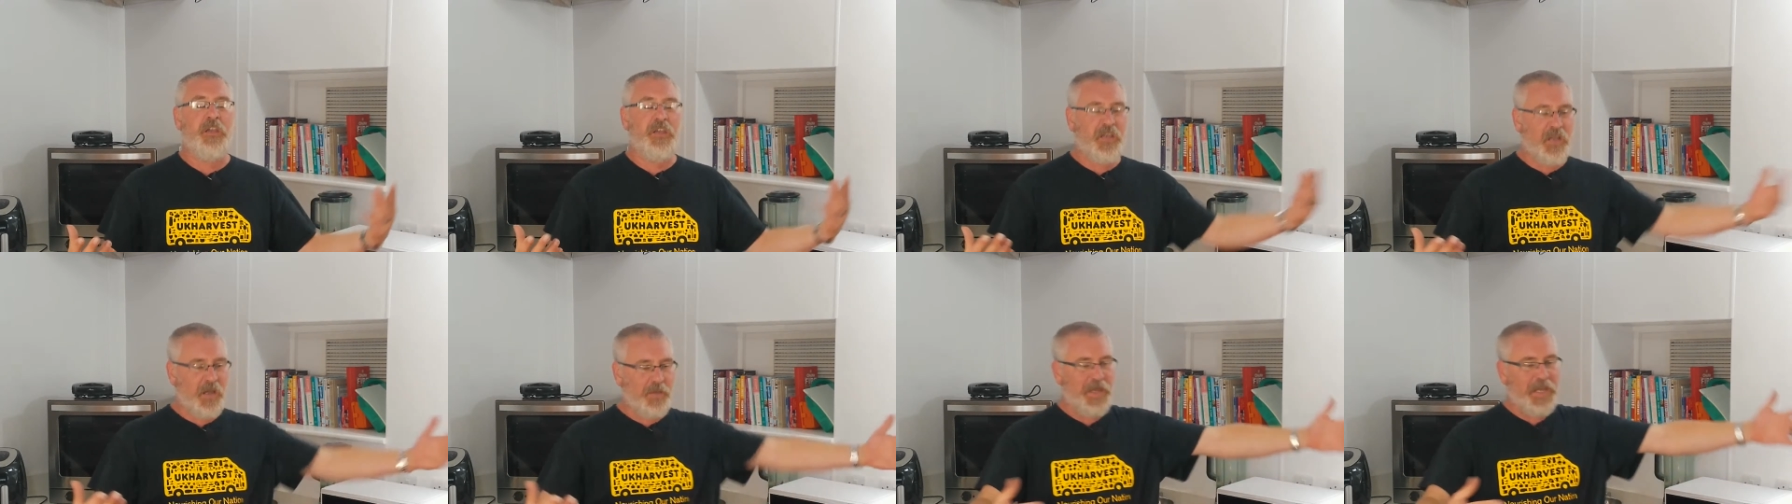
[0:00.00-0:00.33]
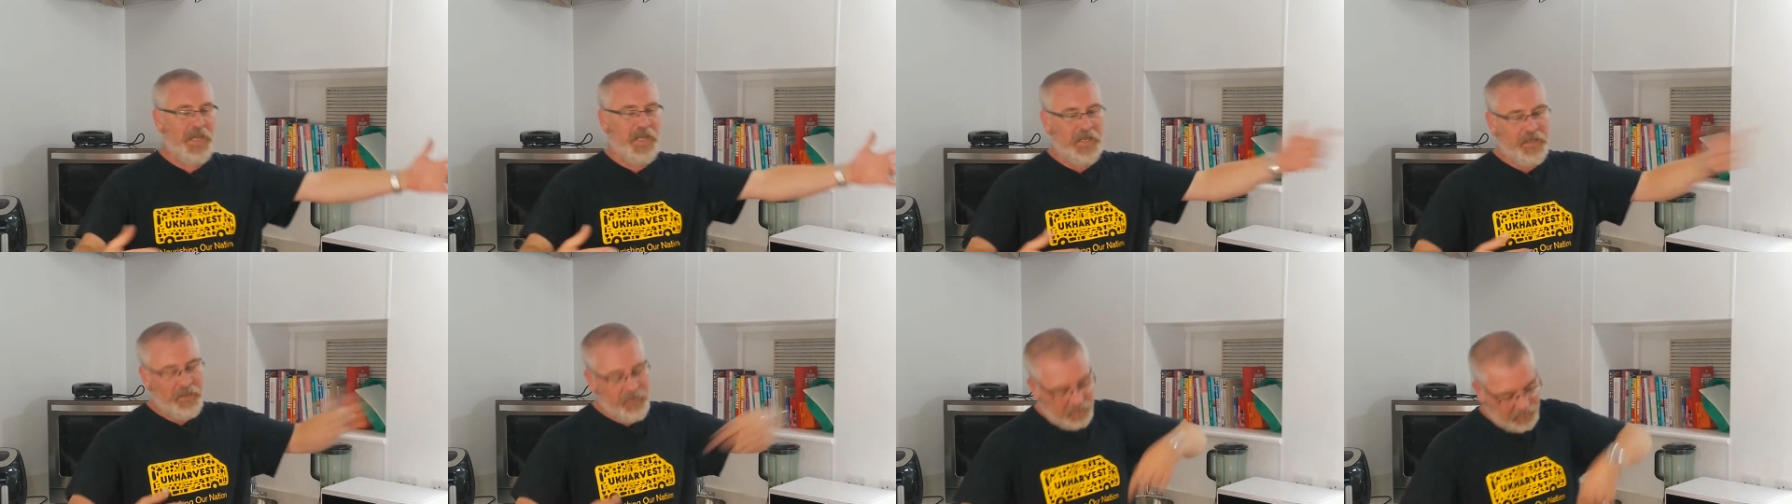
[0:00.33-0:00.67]
Come
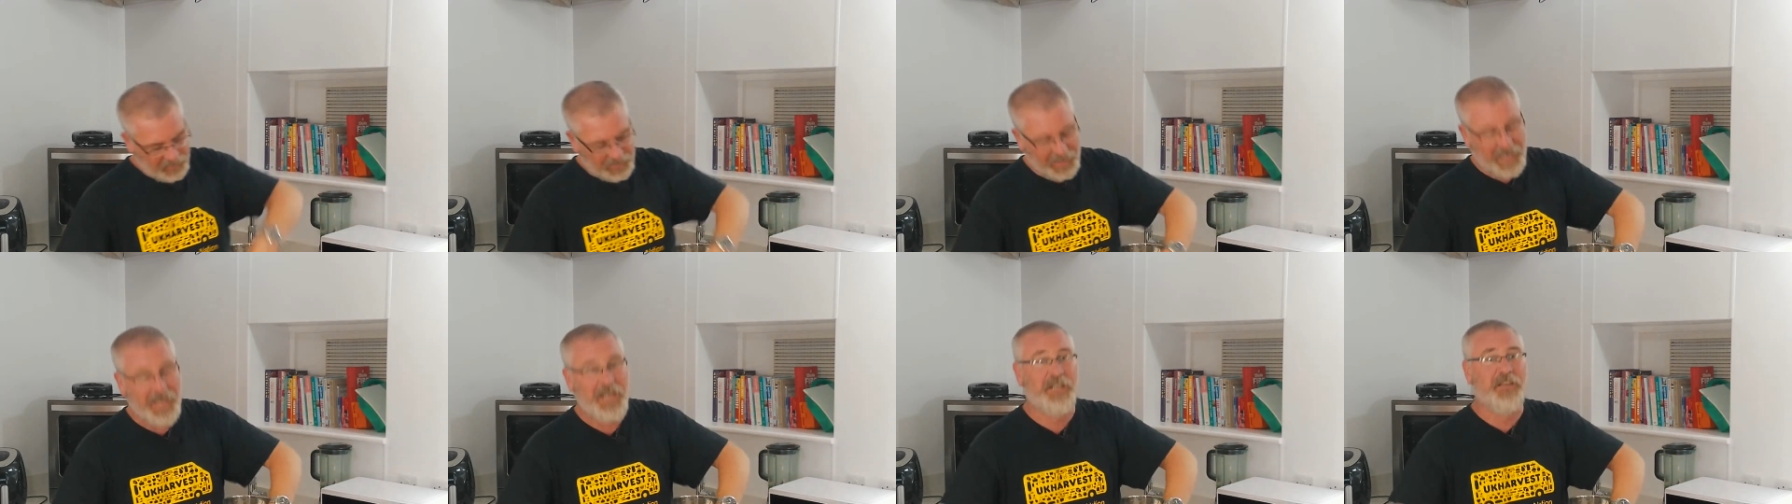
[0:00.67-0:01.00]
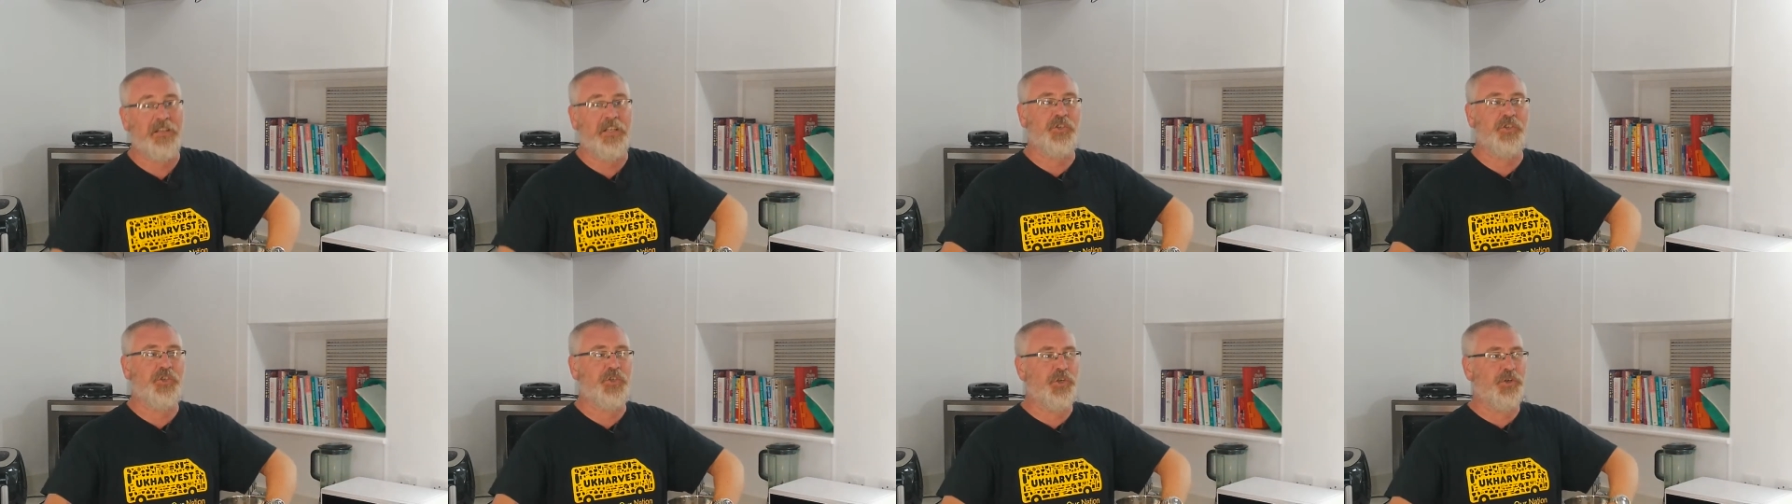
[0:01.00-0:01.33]
here, get in
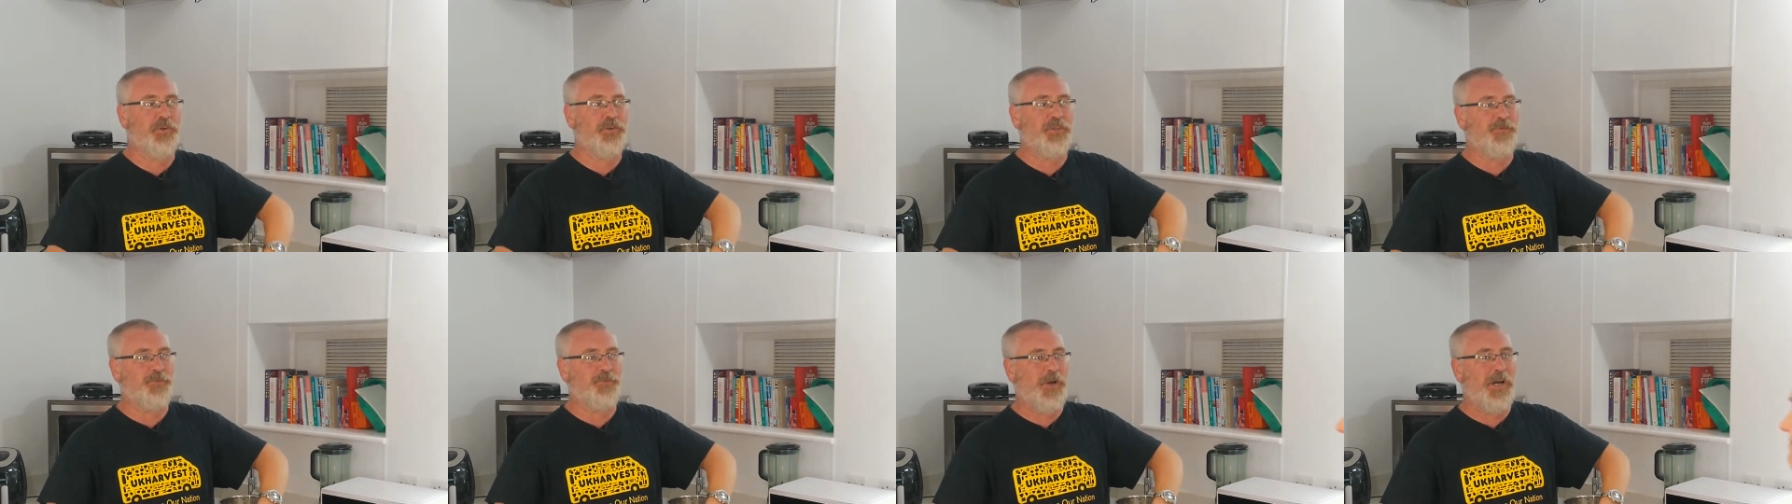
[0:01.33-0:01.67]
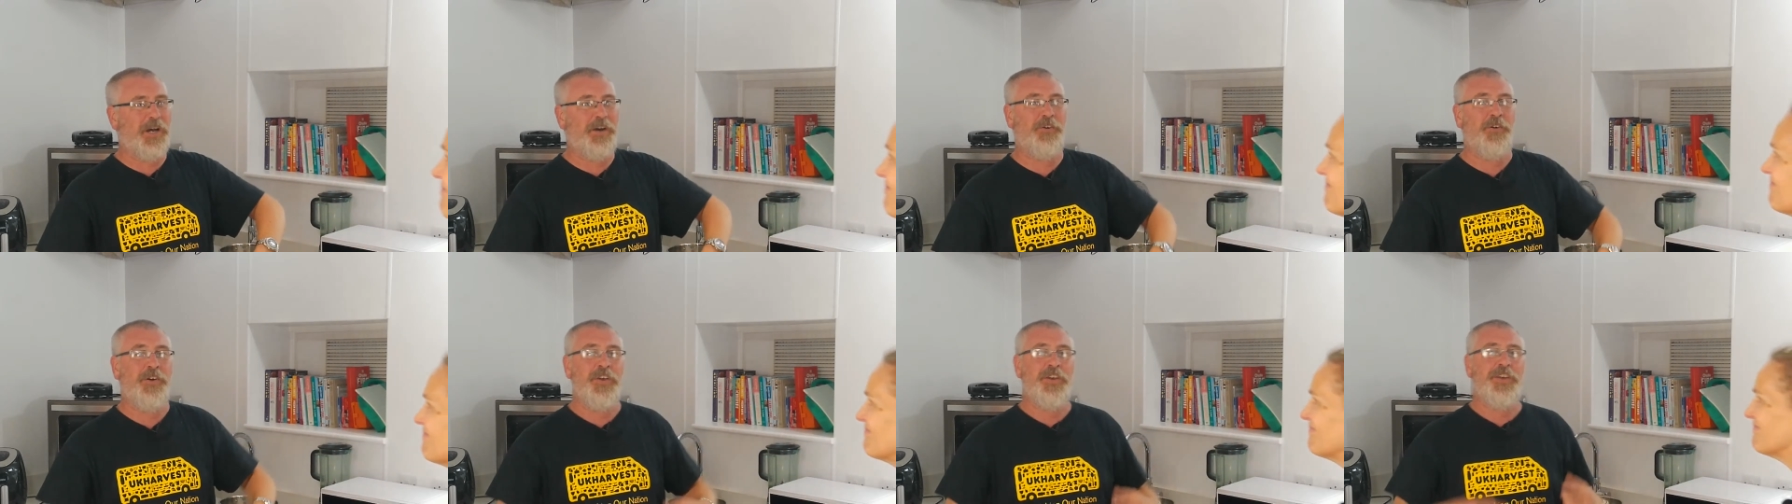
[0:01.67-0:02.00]
this shot as well.